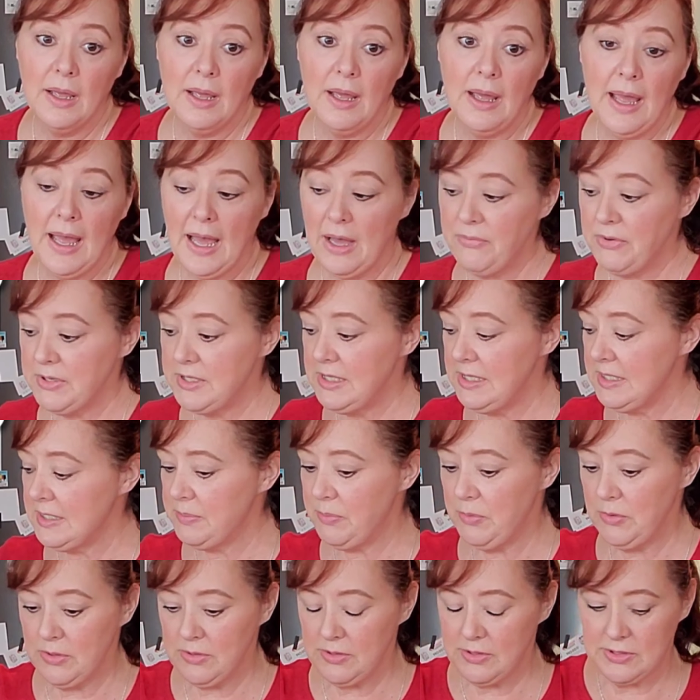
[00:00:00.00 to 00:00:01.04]
half a
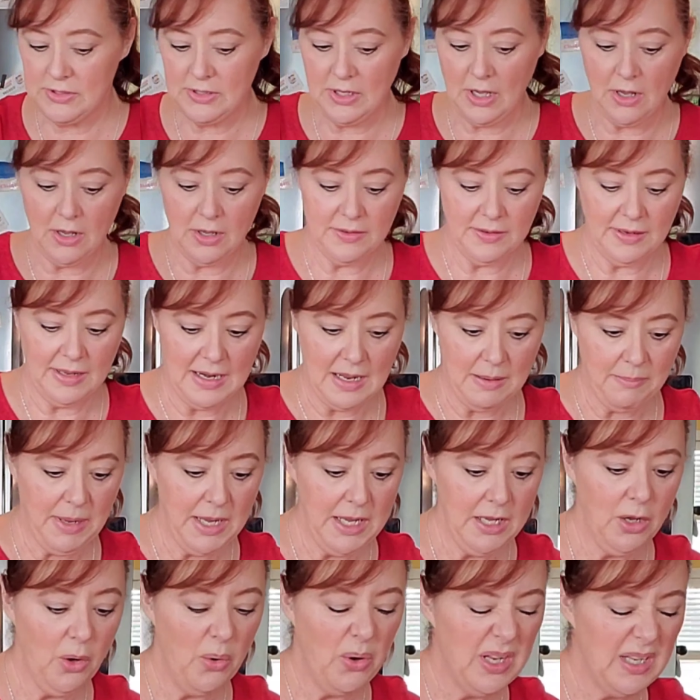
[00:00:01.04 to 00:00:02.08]
teaspoon of salt, and I
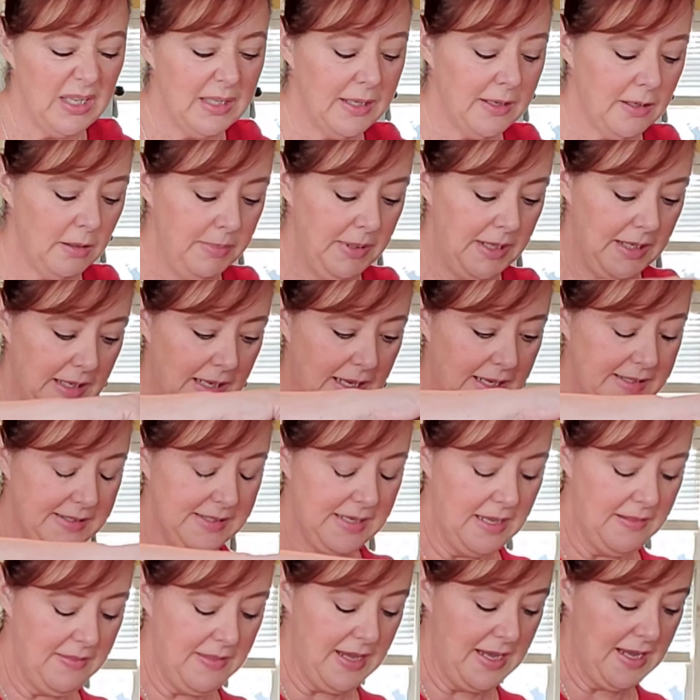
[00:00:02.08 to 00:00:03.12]
might go a little bit less
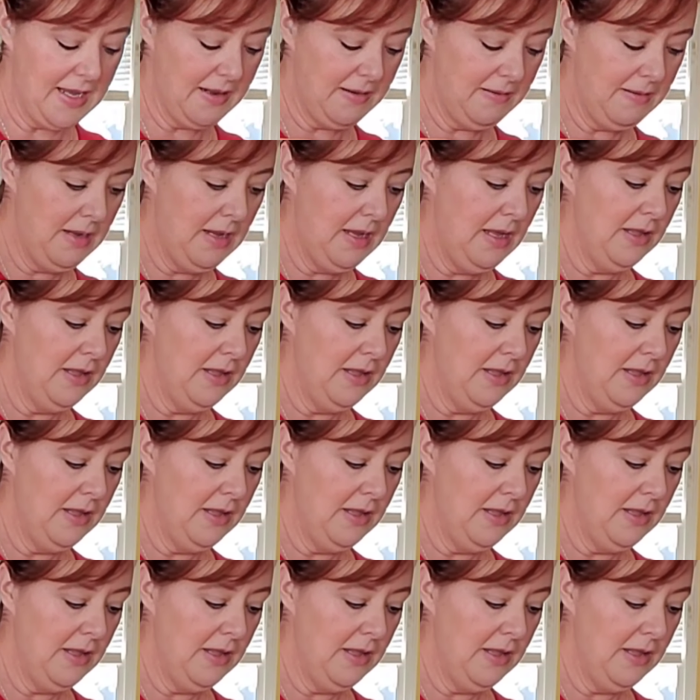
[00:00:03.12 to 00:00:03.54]
on that.